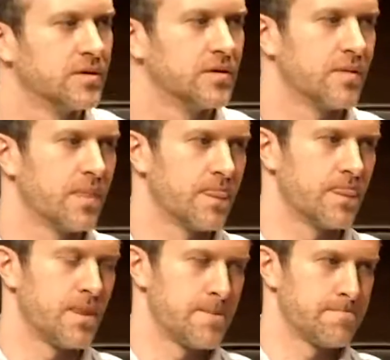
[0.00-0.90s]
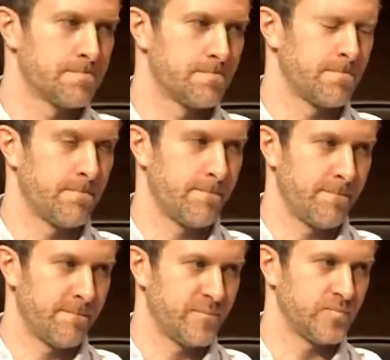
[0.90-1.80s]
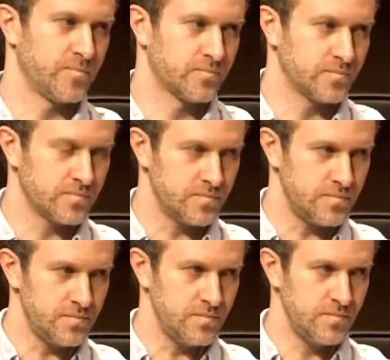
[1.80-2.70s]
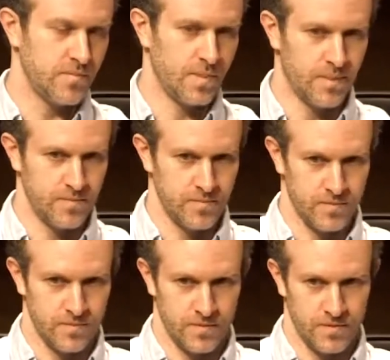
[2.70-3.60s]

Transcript: people are interested in hearing about? Anyone could bark something